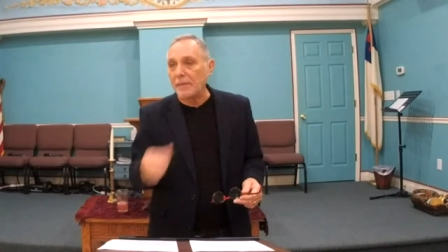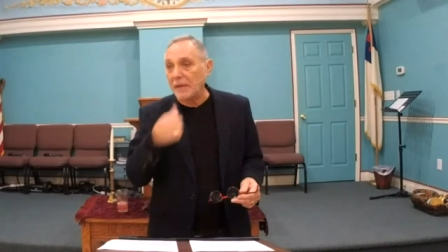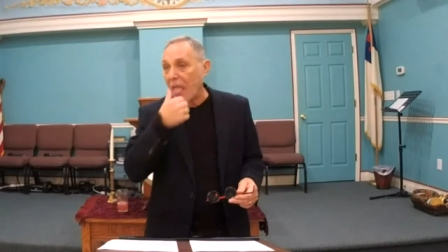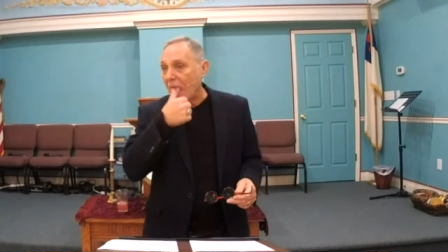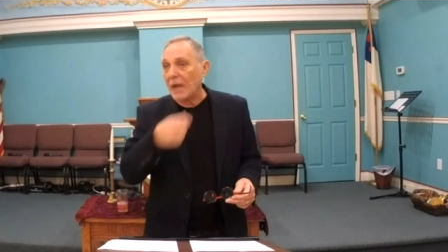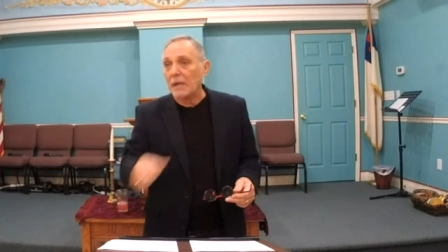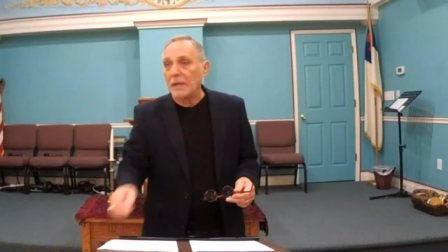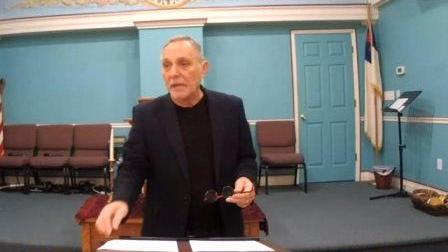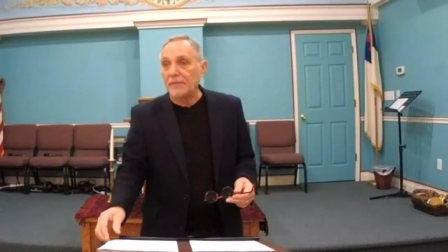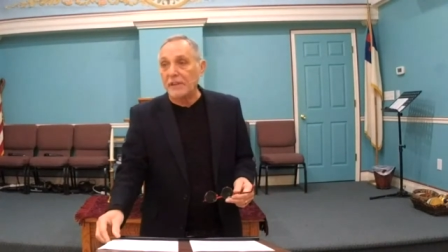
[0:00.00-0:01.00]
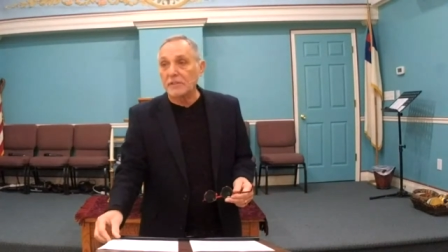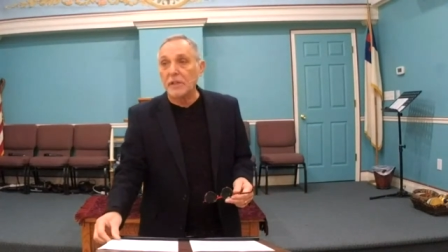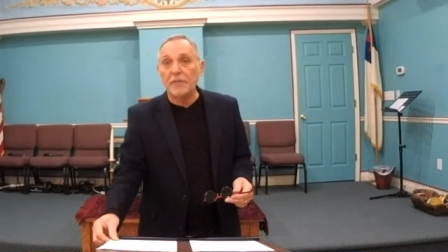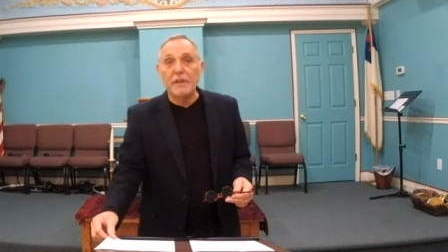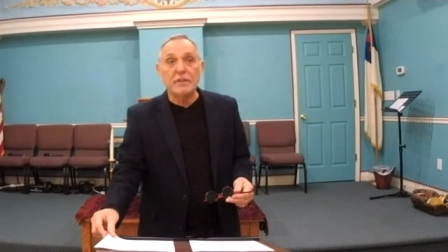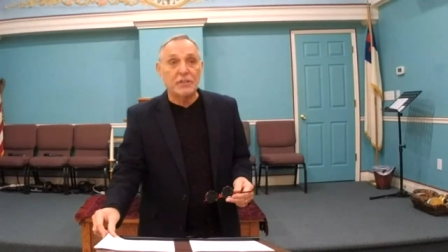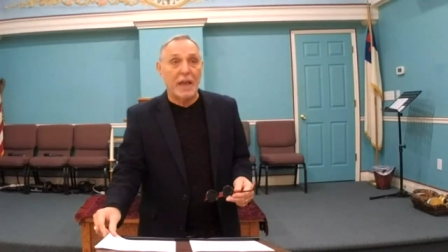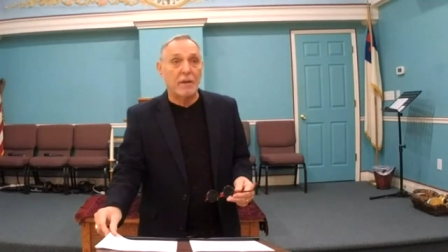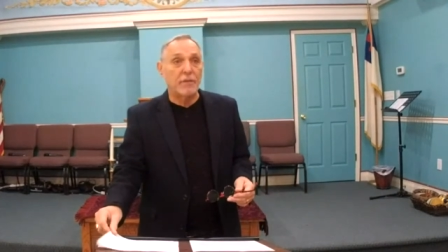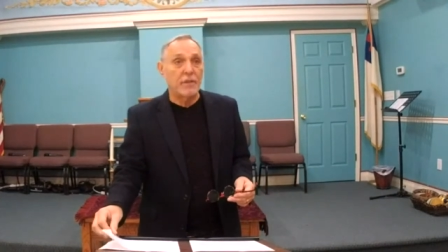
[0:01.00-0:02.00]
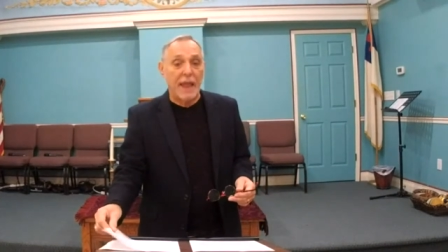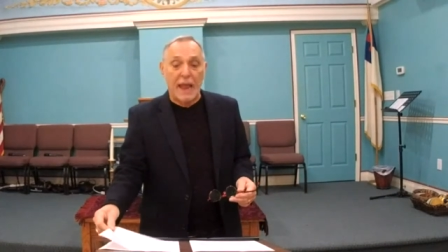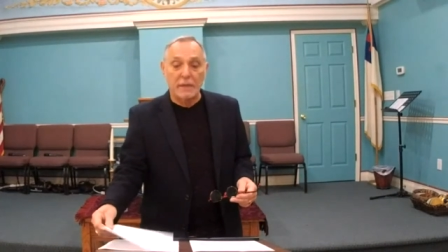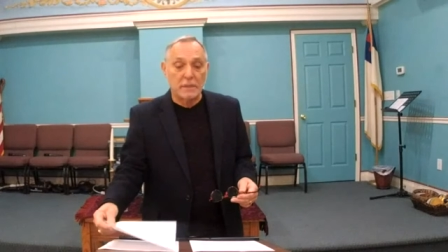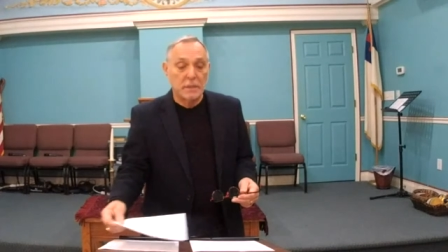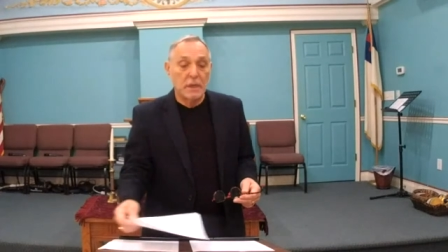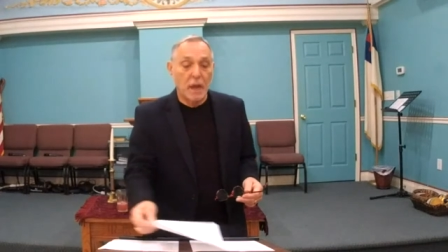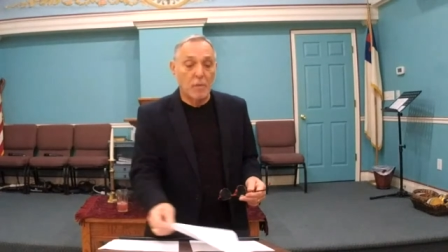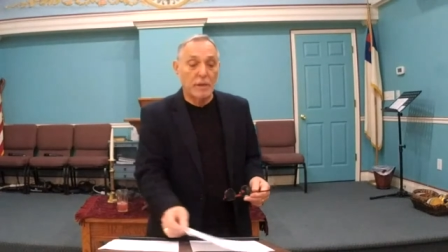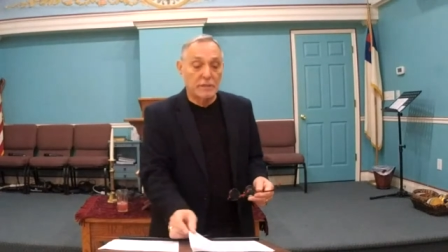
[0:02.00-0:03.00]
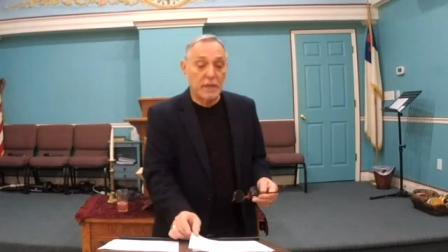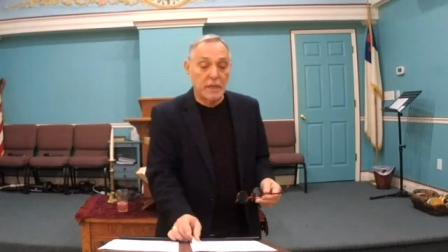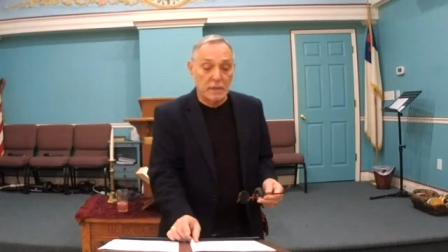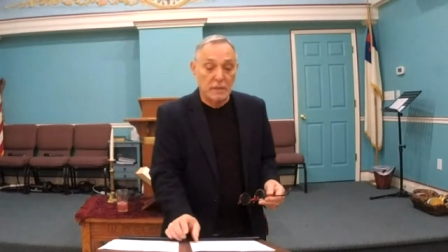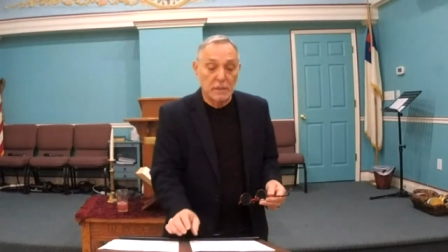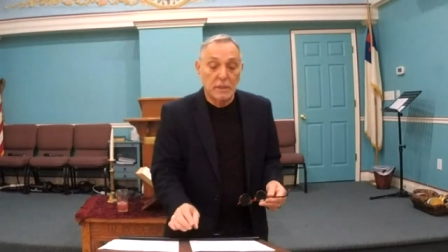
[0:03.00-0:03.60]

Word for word: I mean, if there's nothing sadder than that, I want to tell you,